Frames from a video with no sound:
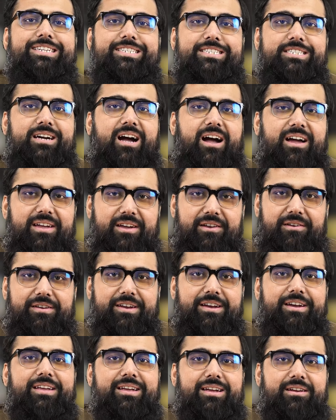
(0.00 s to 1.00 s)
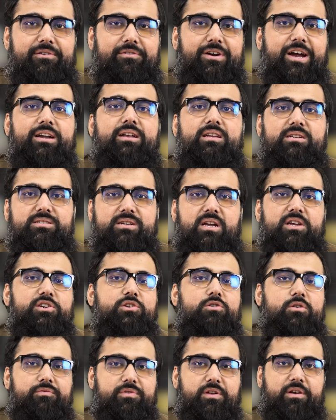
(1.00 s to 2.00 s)
entire reading and writing
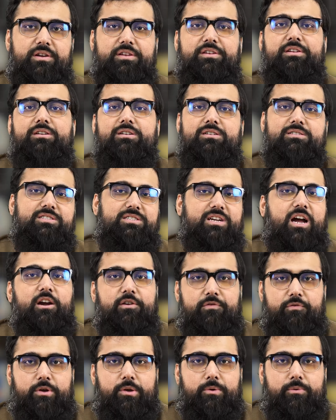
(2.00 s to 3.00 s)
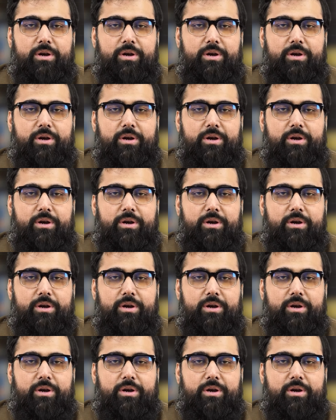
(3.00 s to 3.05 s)
section of the digital SAT for you,